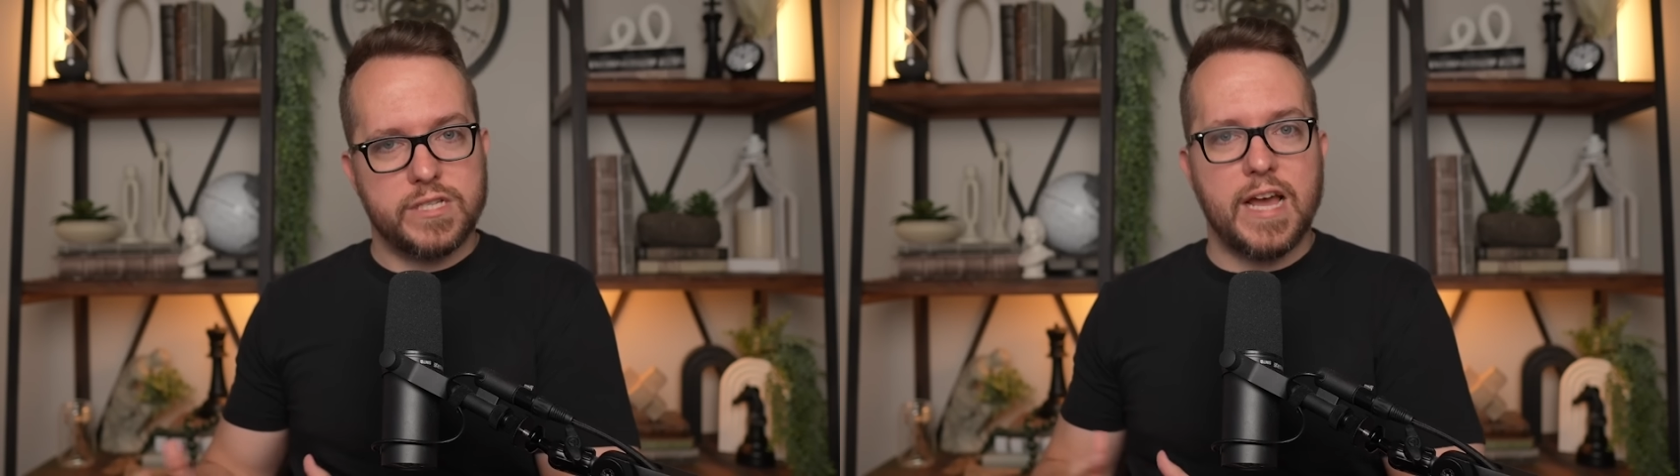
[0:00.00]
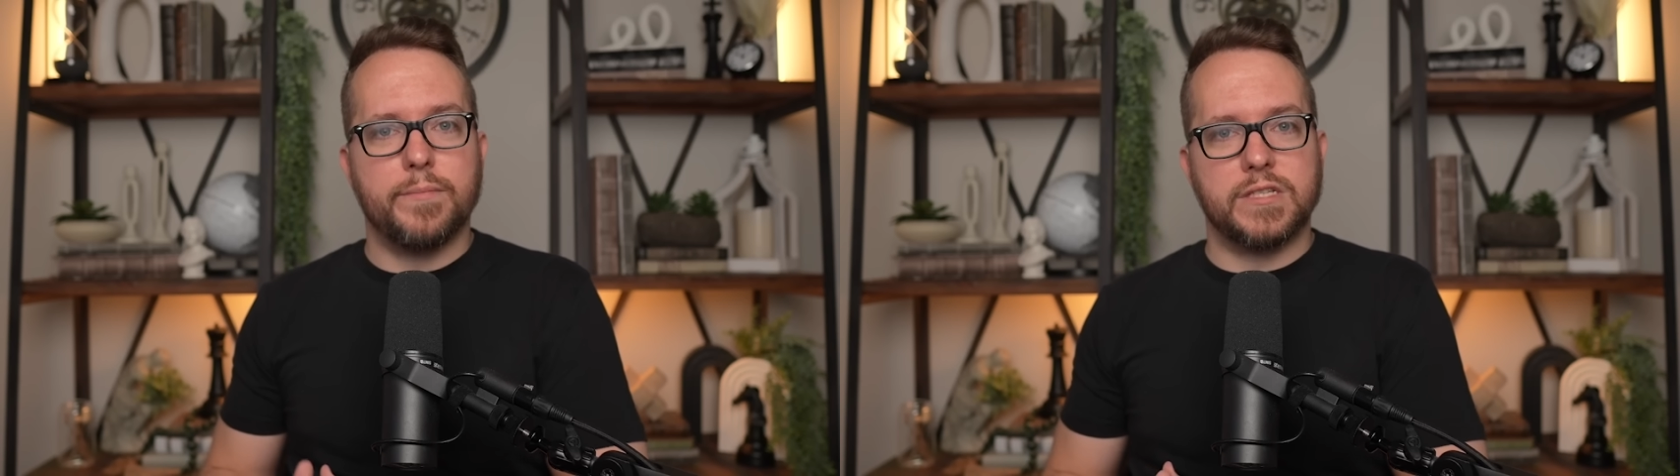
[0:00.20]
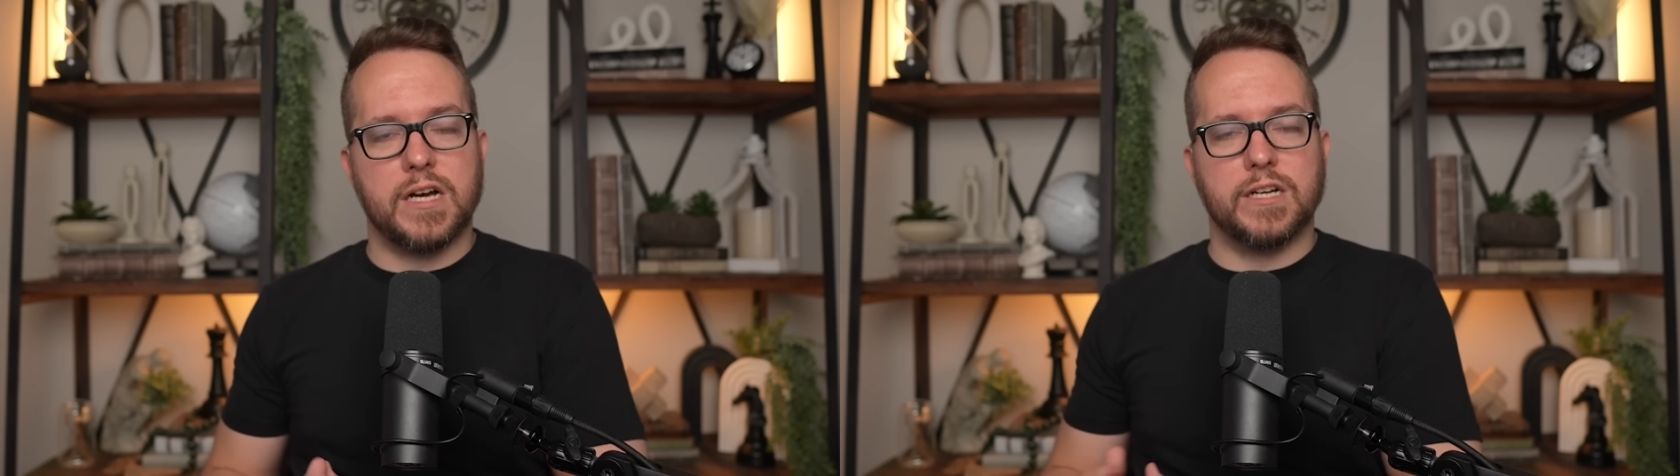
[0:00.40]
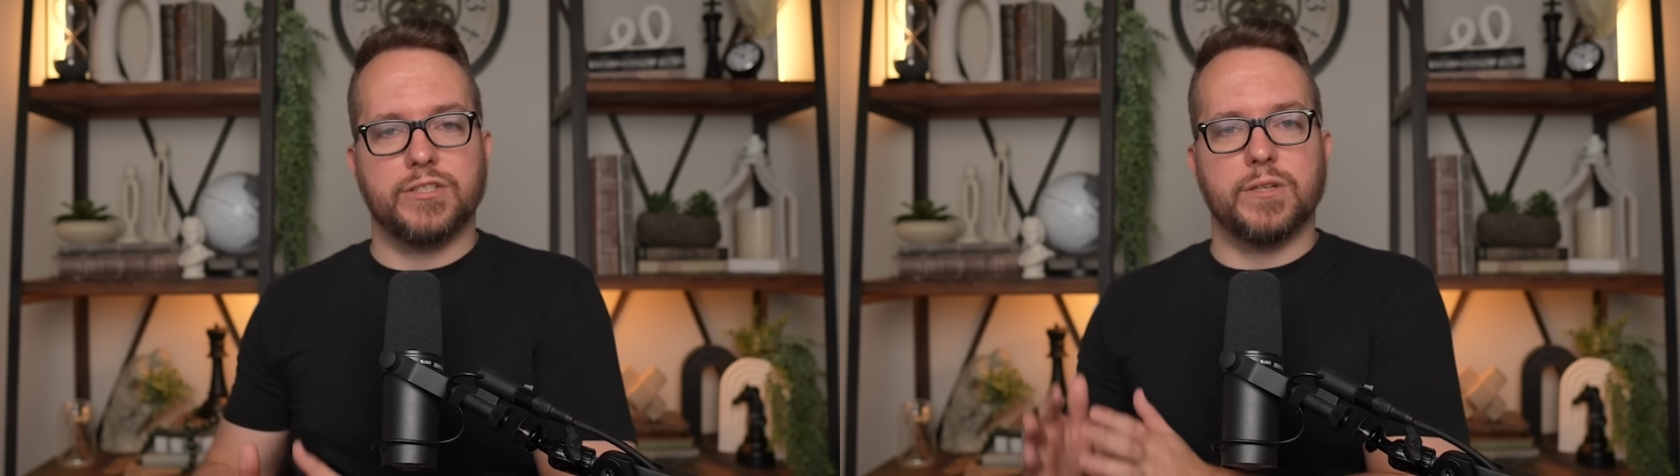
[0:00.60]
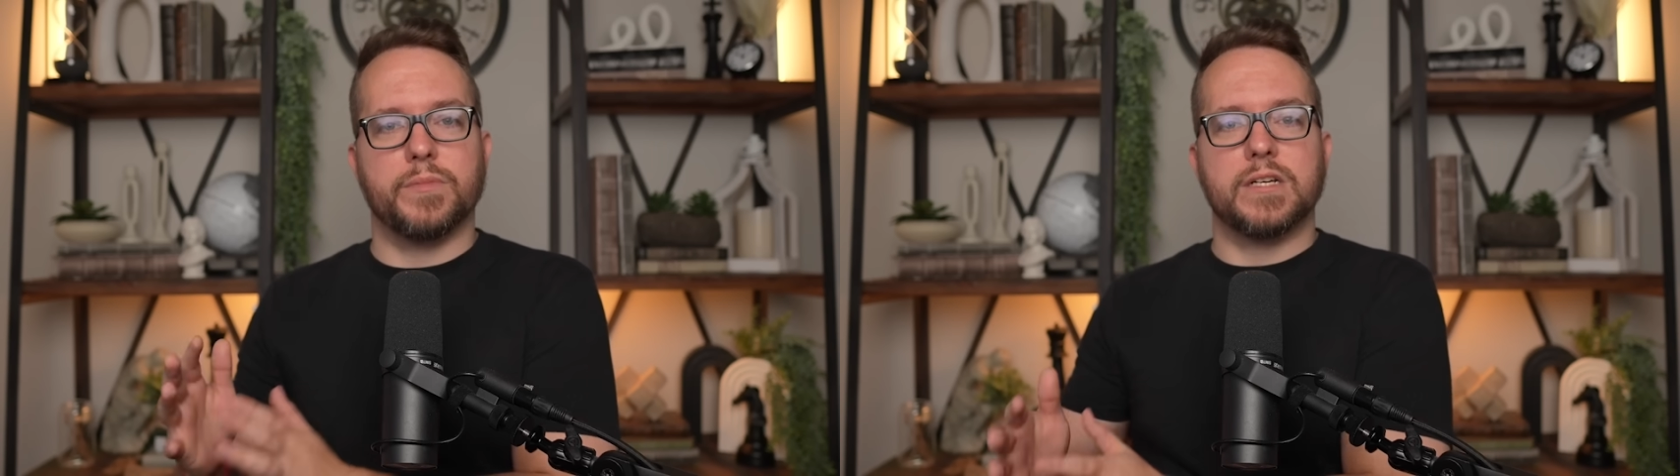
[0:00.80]

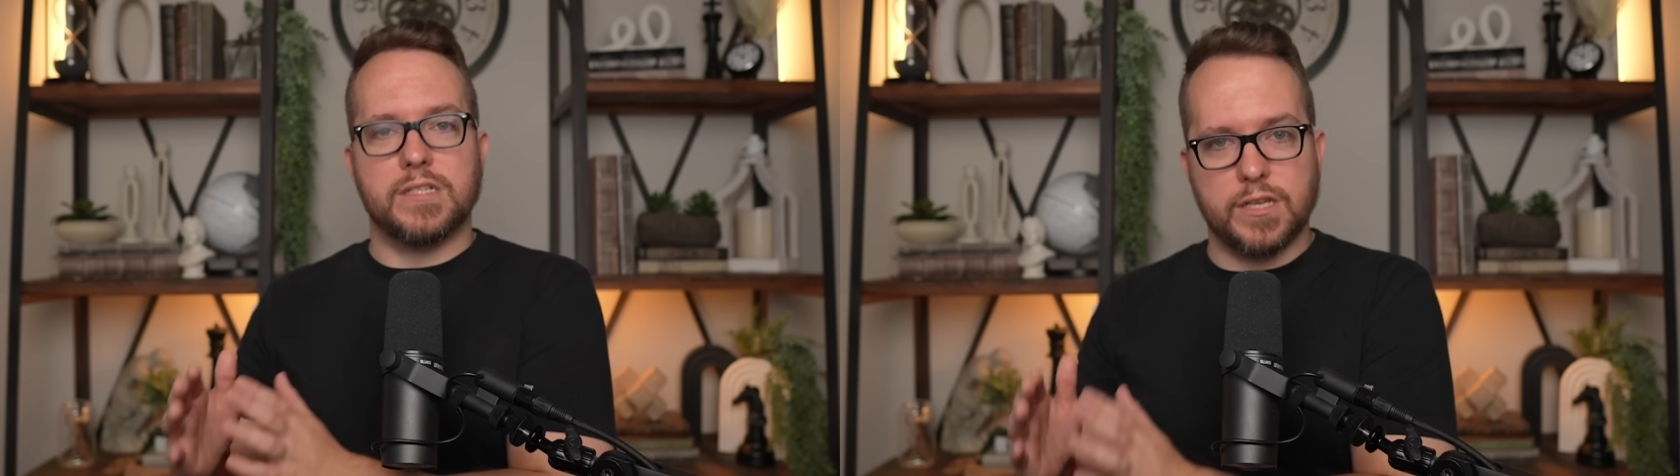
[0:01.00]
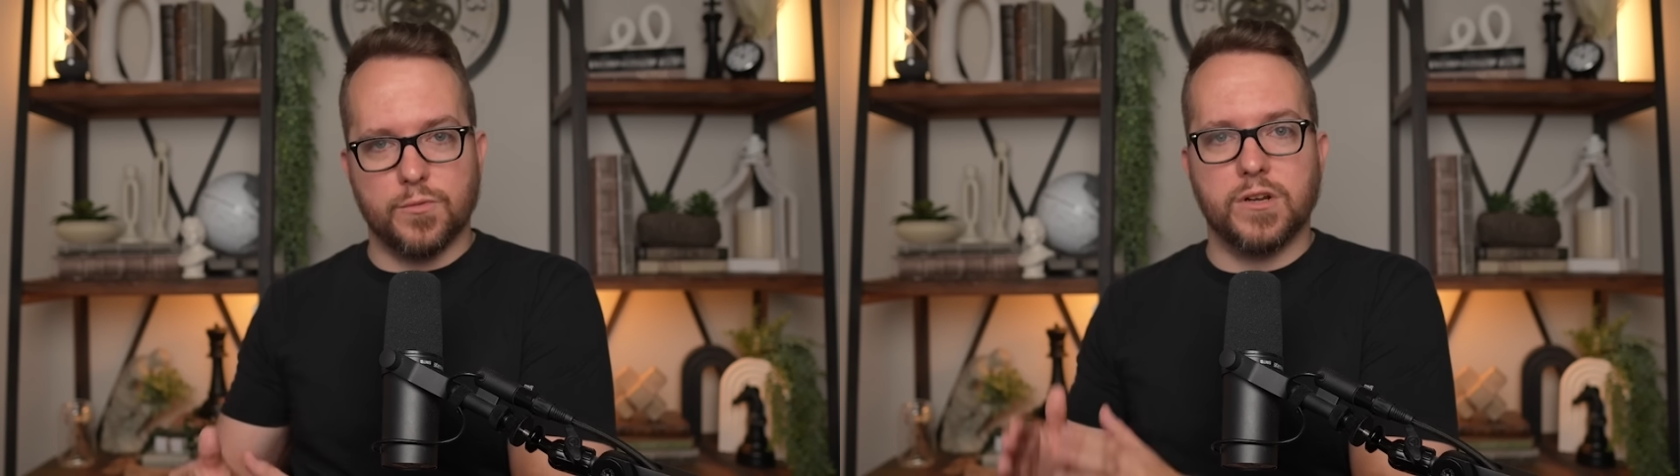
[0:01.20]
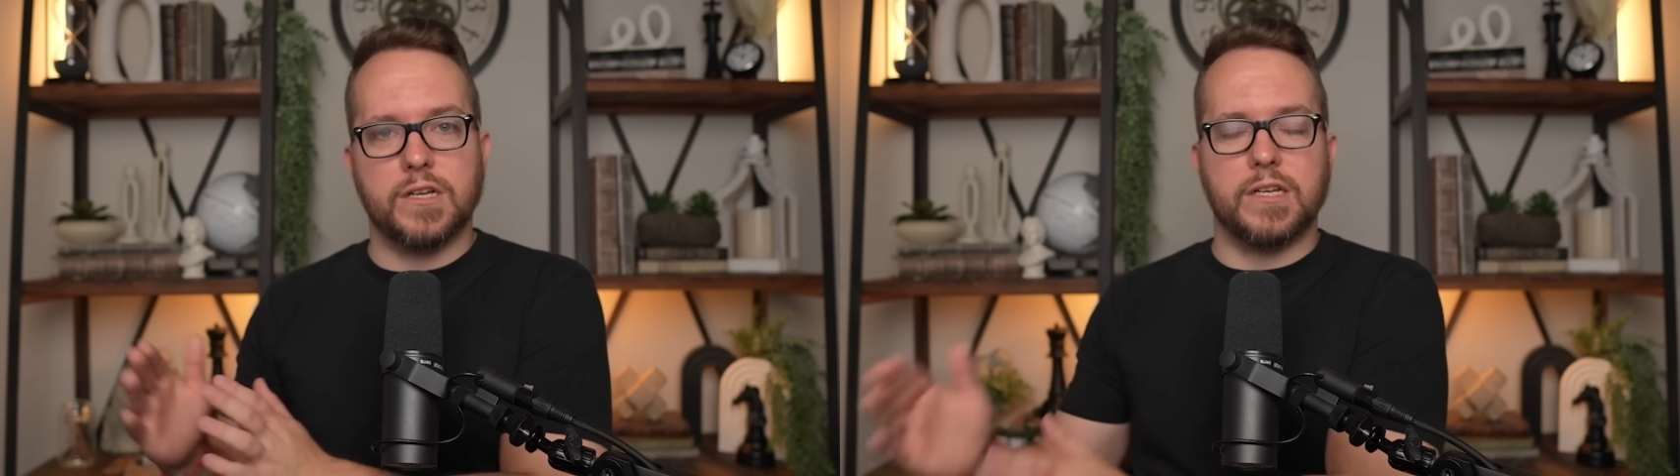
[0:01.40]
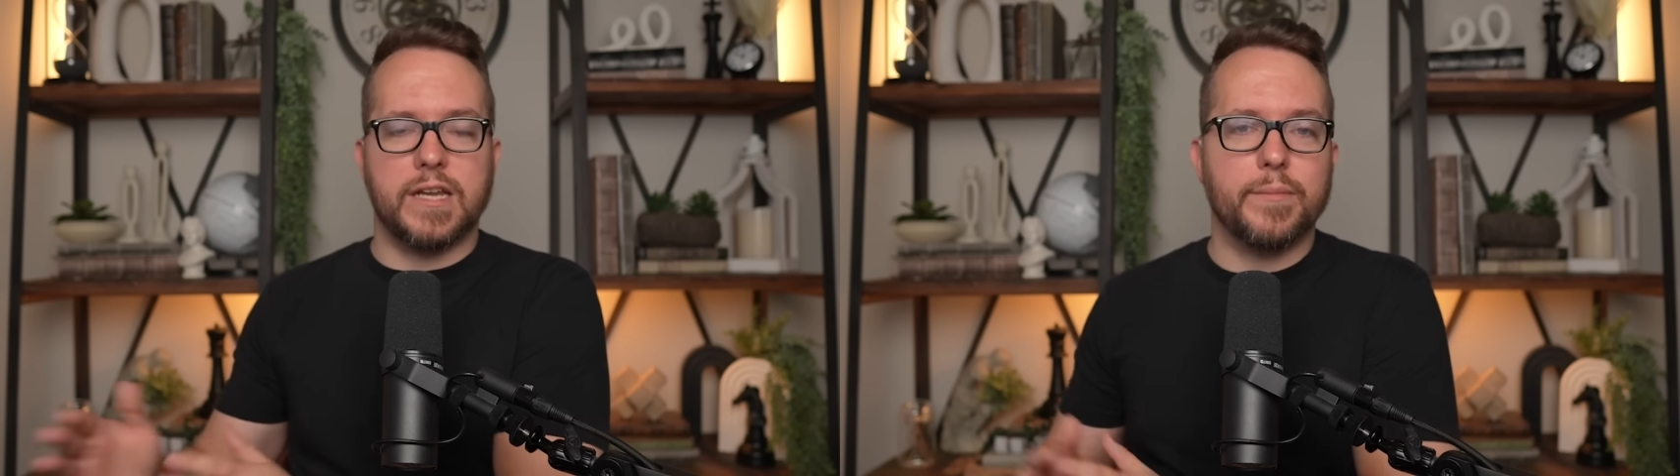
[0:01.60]
sabotaged it because they wanted to